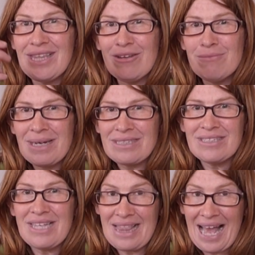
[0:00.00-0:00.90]
They're
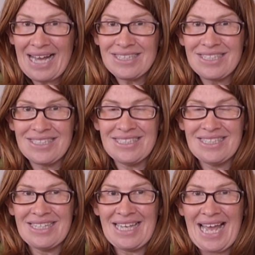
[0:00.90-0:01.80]
amongst the
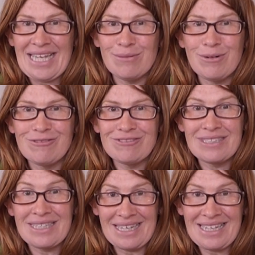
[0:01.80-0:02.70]
largest
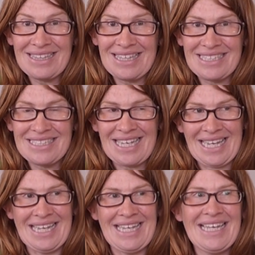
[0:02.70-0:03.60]
animals in the
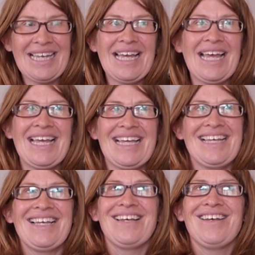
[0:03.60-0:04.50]
sea.
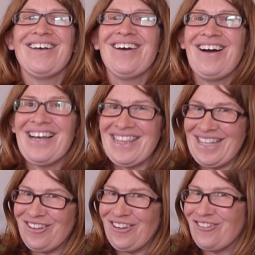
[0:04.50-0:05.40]
I
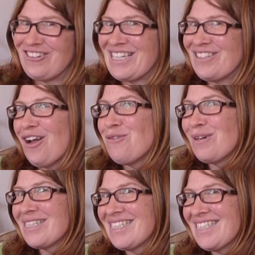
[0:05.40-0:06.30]
think you already know
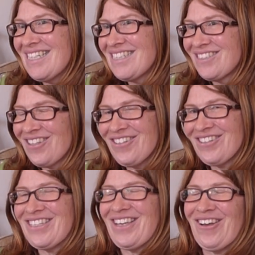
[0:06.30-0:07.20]
what it is,
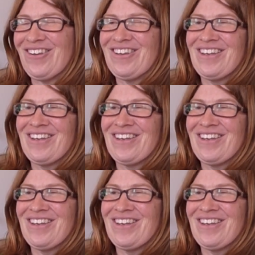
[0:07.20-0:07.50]
don't you?